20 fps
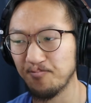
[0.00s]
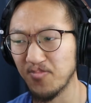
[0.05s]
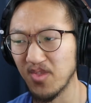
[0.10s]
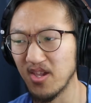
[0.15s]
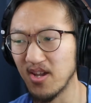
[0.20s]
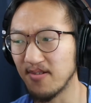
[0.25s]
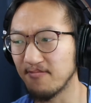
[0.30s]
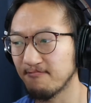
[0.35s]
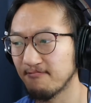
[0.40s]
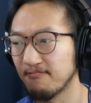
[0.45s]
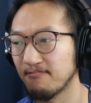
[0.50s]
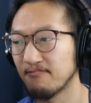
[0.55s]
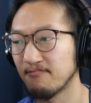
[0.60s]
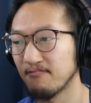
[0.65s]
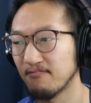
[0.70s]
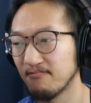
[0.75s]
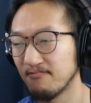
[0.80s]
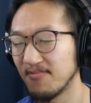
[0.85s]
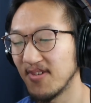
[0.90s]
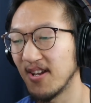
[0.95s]
yeah,
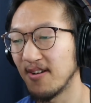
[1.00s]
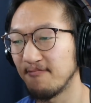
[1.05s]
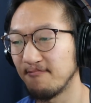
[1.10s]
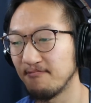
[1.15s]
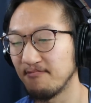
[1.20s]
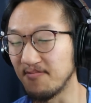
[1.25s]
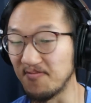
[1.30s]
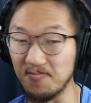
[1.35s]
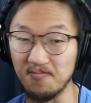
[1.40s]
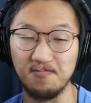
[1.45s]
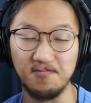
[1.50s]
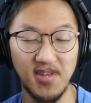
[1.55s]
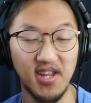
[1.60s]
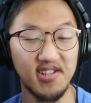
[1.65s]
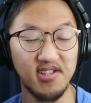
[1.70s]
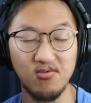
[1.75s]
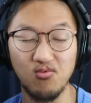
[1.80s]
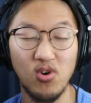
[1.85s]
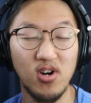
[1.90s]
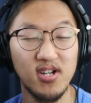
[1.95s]

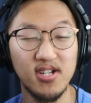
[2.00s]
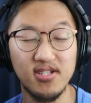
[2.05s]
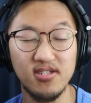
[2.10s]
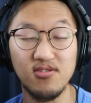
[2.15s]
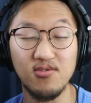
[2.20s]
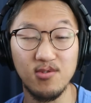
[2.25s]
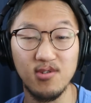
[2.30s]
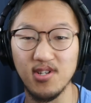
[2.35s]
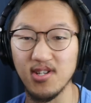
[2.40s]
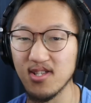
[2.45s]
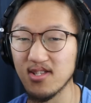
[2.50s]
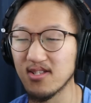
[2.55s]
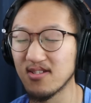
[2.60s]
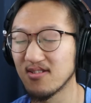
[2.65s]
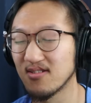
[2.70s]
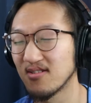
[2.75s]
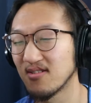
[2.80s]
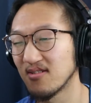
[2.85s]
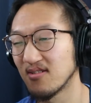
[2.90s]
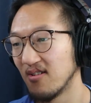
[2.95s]
that's why I do this.
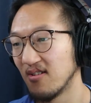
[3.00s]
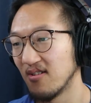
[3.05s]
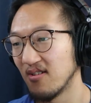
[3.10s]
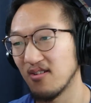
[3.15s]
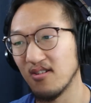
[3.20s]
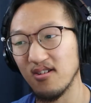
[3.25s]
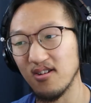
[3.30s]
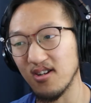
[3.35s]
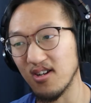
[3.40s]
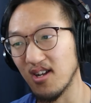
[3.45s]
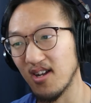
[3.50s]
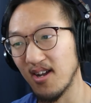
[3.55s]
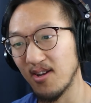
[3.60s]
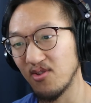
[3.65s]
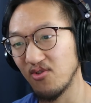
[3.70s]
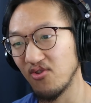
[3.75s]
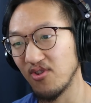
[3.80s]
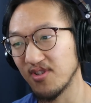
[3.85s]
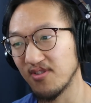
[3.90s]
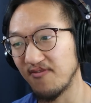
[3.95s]
Ugh, how
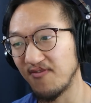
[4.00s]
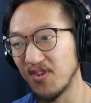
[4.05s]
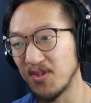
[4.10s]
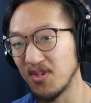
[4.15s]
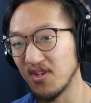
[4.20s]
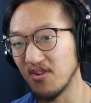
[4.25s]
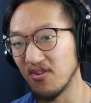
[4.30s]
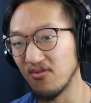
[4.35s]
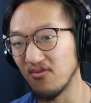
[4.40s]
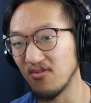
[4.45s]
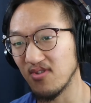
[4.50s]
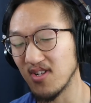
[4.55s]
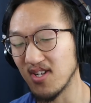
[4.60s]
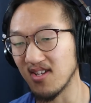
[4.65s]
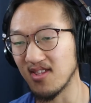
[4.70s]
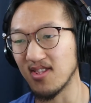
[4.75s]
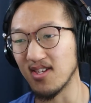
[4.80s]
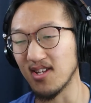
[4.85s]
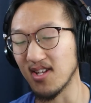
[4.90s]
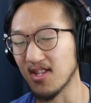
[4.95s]
do you end a video
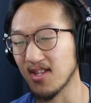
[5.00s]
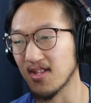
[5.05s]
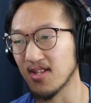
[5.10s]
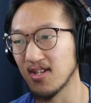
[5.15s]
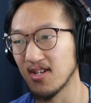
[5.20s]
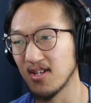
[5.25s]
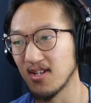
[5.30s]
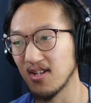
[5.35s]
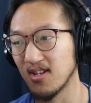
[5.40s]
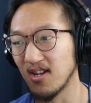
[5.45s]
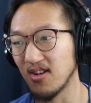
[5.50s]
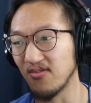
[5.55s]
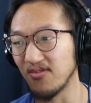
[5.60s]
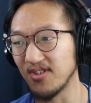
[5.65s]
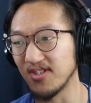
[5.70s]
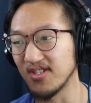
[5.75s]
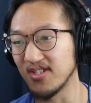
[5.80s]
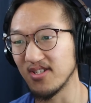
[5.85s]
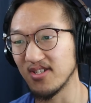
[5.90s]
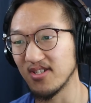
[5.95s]
like this? I
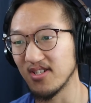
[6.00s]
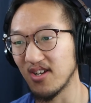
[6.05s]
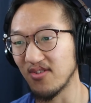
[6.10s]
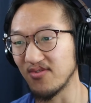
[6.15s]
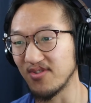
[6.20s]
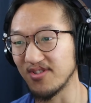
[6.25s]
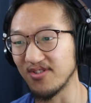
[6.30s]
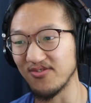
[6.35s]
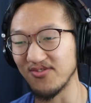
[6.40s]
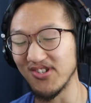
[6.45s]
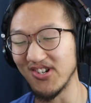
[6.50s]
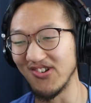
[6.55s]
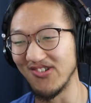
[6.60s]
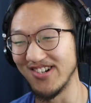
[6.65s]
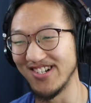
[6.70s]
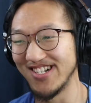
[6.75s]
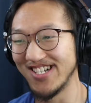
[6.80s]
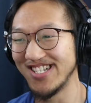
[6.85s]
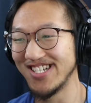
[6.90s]
really don't know.